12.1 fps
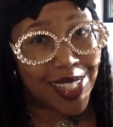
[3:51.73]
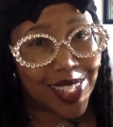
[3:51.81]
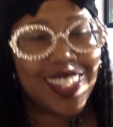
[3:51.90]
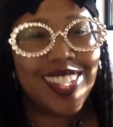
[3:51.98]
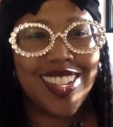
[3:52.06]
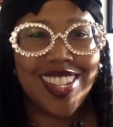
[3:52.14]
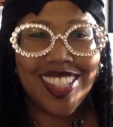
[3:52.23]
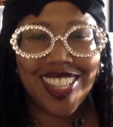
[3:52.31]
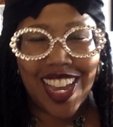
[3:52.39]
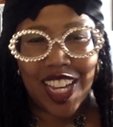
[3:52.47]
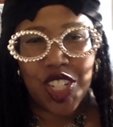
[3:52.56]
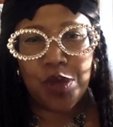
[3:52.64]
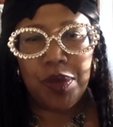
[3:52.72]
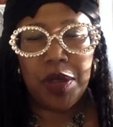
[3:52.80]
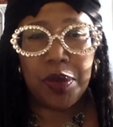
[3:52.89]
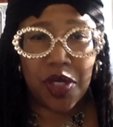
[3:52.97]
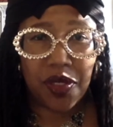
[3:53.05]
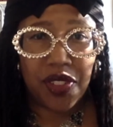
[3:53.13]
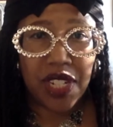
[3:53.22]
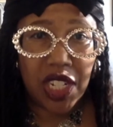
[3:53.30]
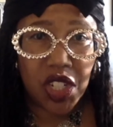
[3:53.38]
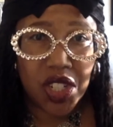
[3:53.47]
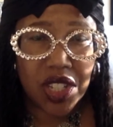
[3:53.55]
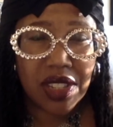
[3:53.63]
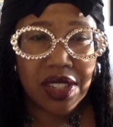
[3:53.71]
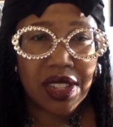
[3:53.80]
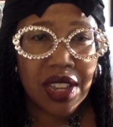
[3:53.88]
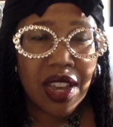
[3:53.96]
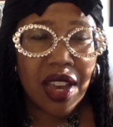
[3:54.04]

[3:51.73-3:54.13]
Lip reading: The ancient people, the Phoenicians,